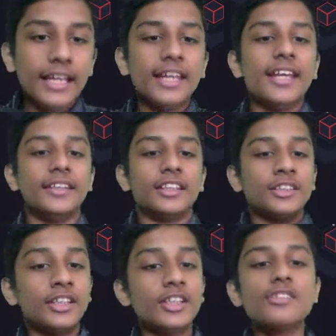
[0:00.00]
In the
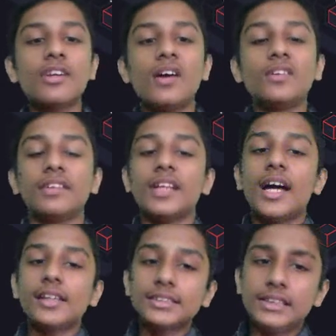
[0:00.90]
third round of the
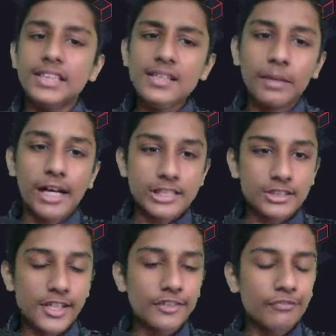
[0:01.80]
Tata Steel
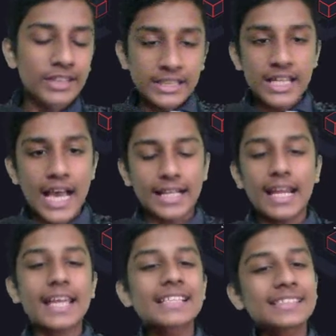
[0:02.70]
Mastered, we had an
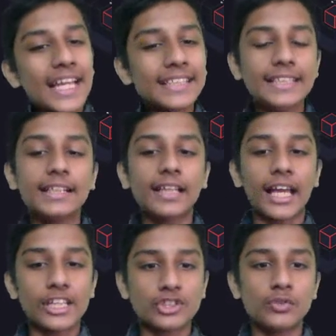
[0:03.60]
exciting
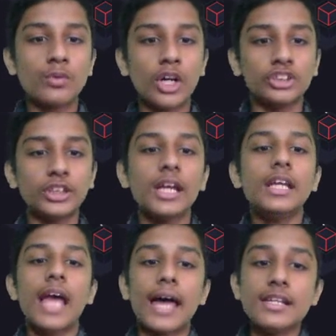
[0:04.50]
clash to watch,
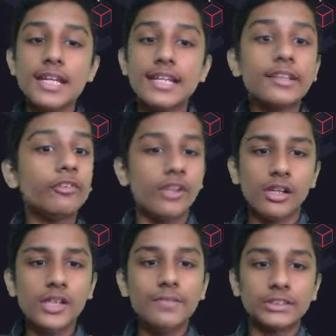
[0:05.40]
and it
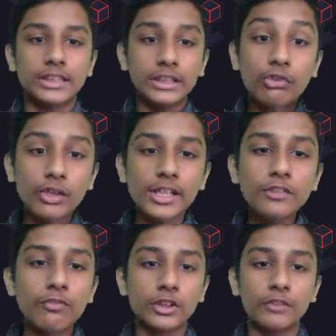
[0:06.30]
really was a
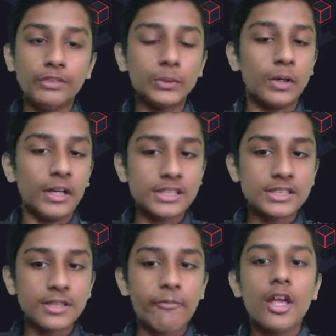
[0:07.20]
treat for the
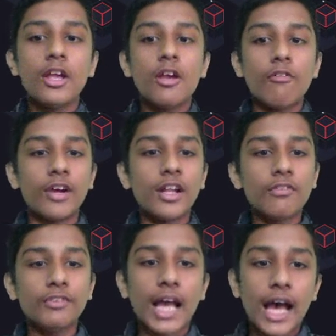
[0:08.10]
viewers.
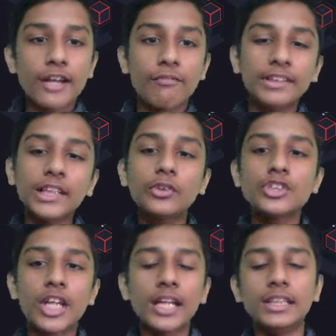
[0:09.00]
Well, we had Vidit
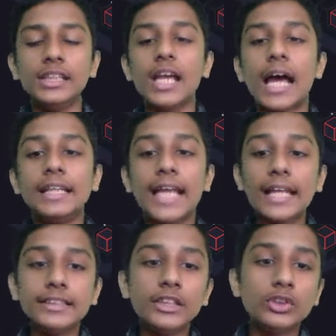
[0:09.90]
Gujrathi and
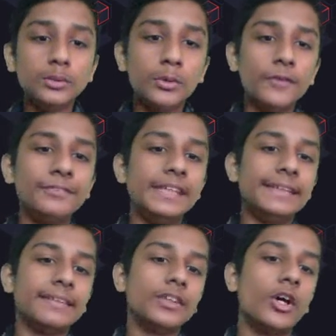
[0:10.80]
Daniel Dubov
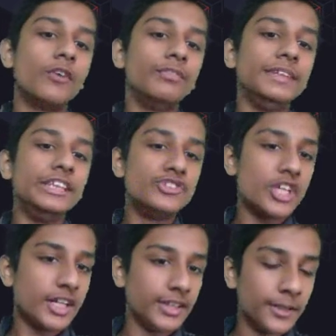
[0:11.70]
taking off each other.